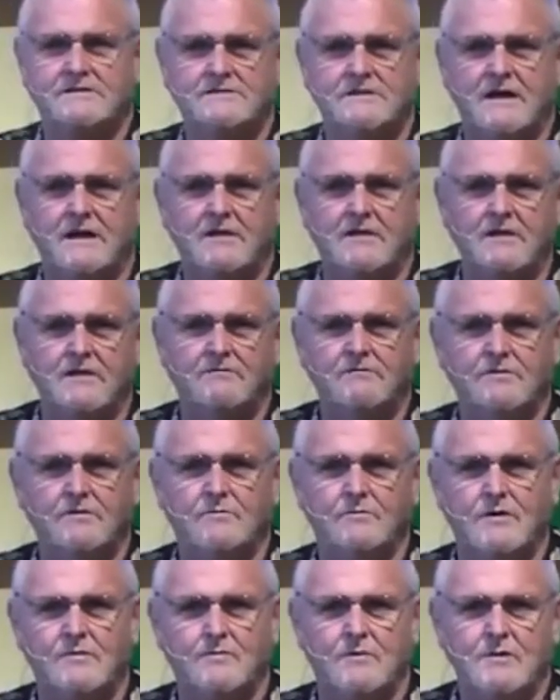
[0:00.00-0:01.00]
I love you,
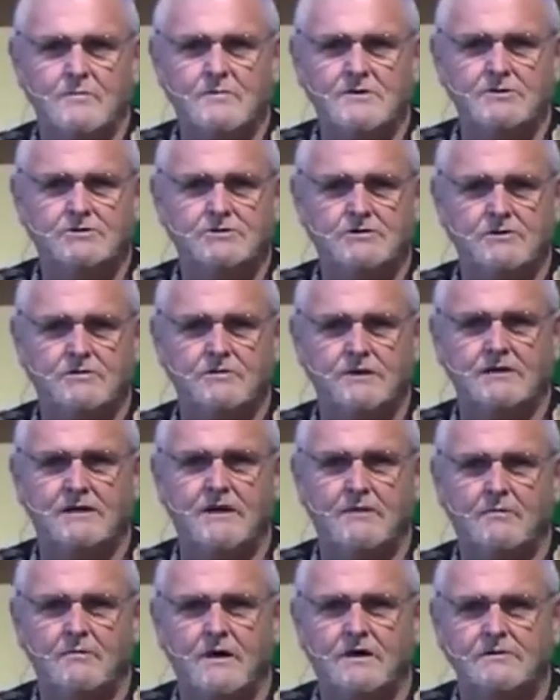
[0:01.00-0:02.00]
and we miss you, and
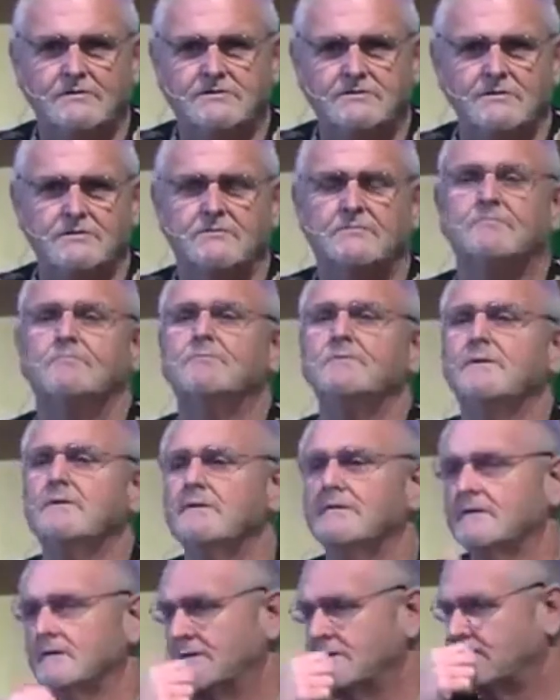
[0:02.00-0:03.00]
get well soon.
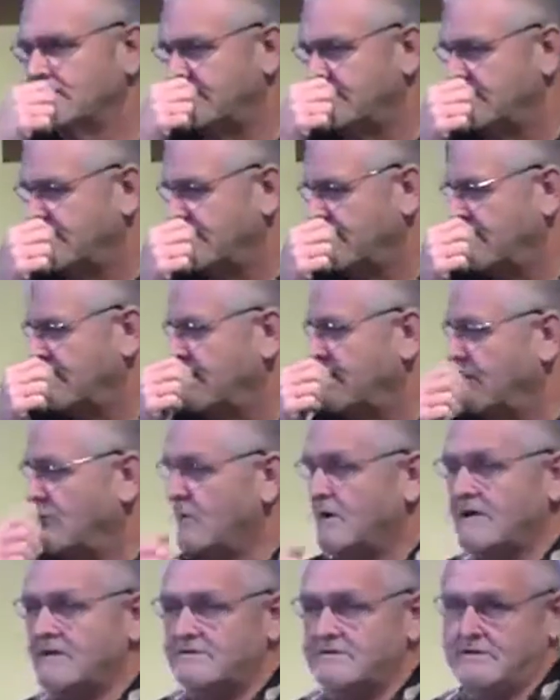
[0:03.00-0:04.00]
We
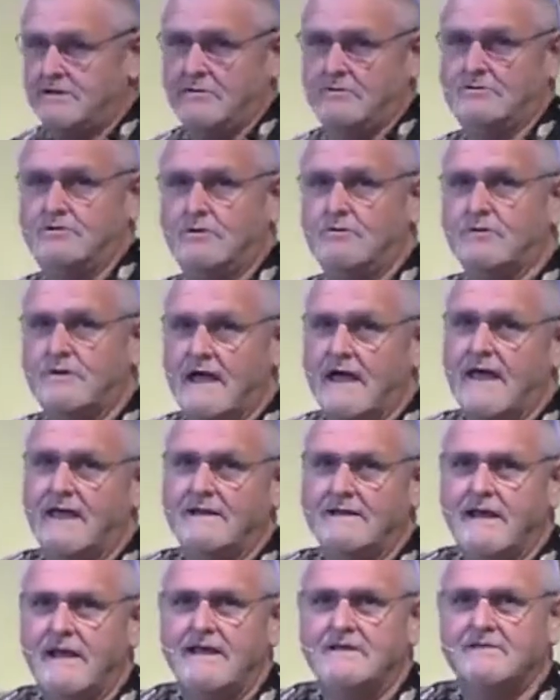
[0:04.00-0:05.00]
could still do that,
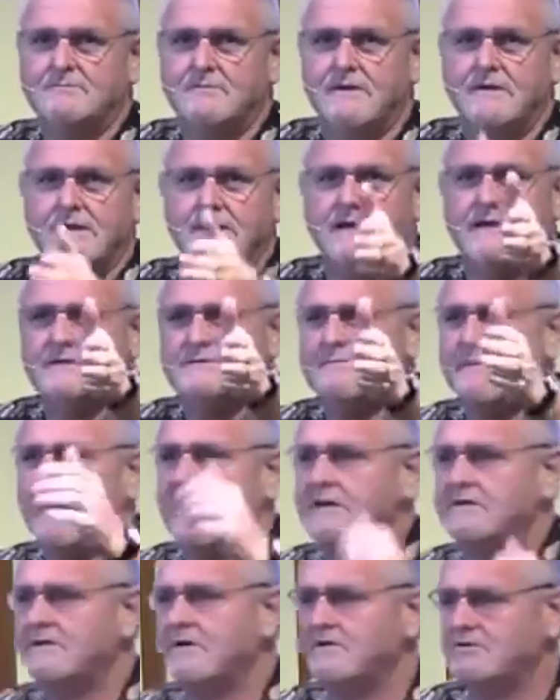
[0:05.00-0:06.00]
yes, but he's
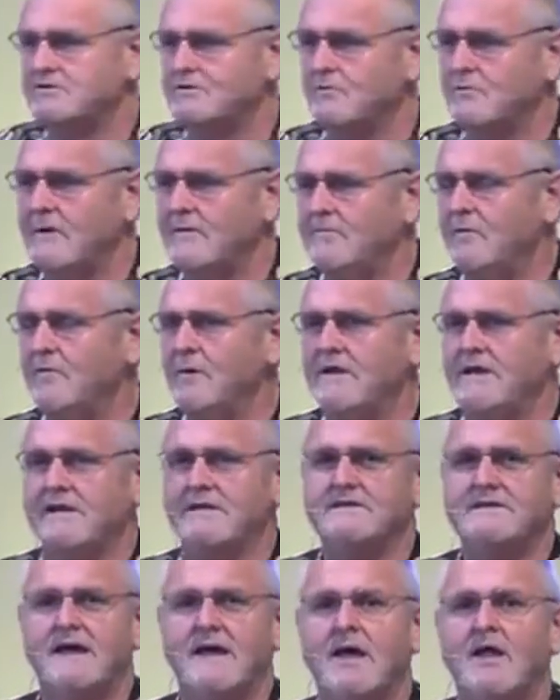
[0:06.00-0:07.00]
back there, so maybe we can
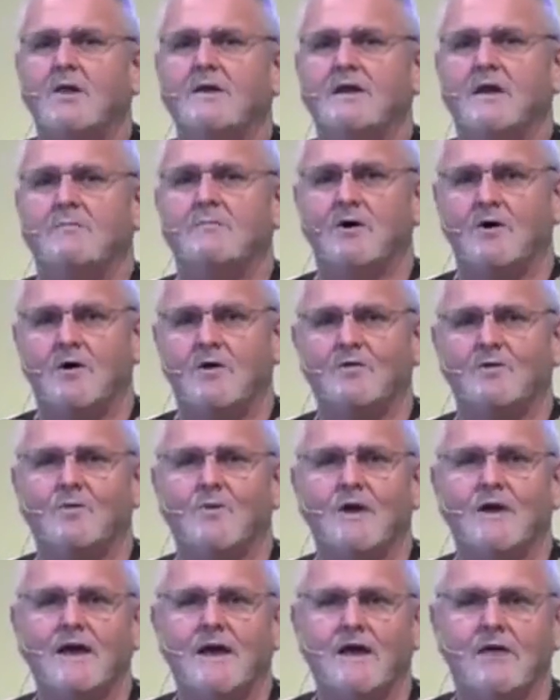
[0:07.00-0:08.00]
tell him on the
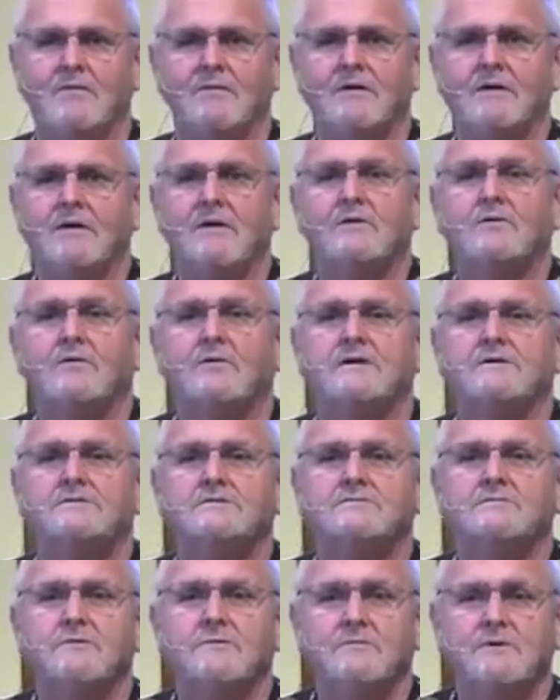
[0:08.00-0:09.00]
way out,
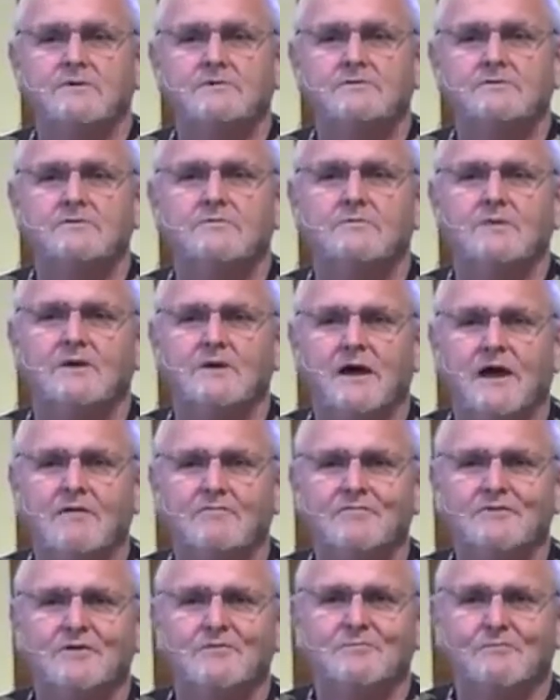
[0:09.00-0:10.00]
Chris, we miss you, we love
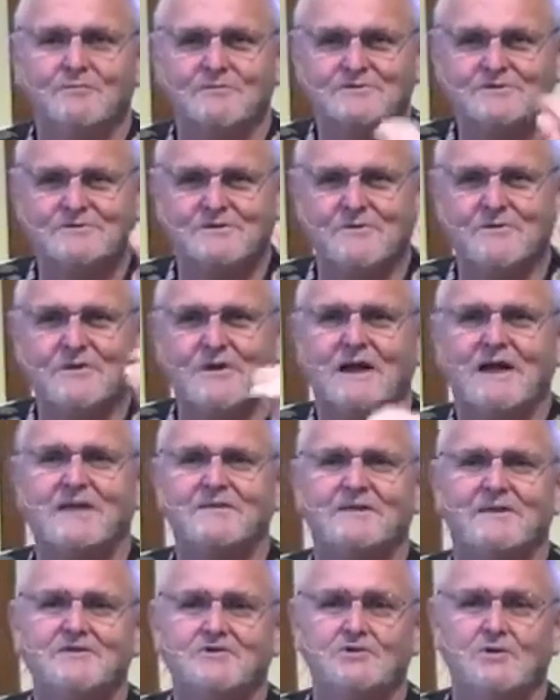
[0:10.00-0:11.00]
you, we're so glad
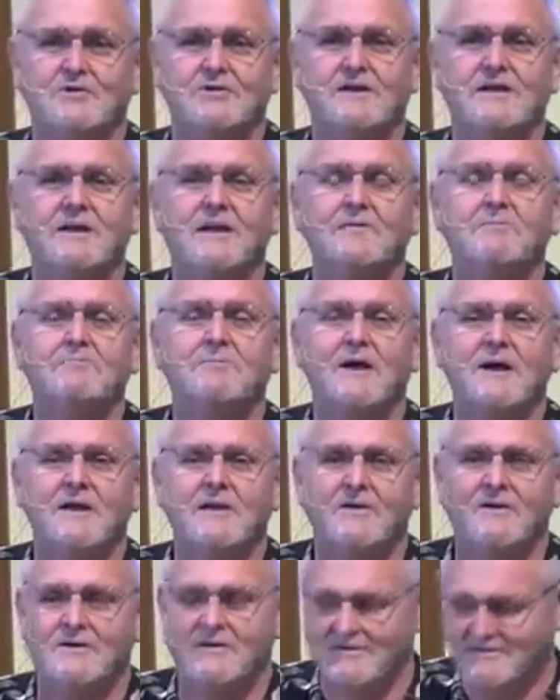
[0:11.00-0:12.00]
that you're getting better.